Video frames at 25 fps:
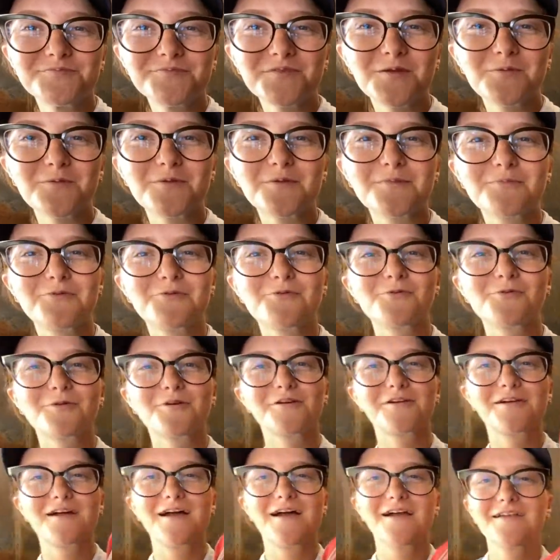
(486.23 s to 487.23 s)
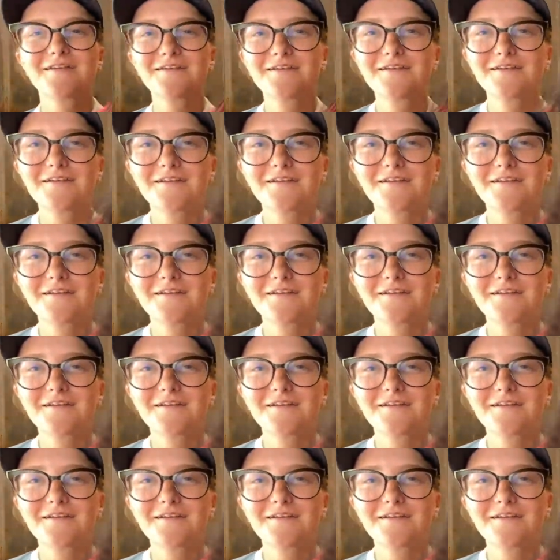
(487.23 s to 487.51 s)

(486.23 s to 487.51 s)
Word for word: What a poor guy.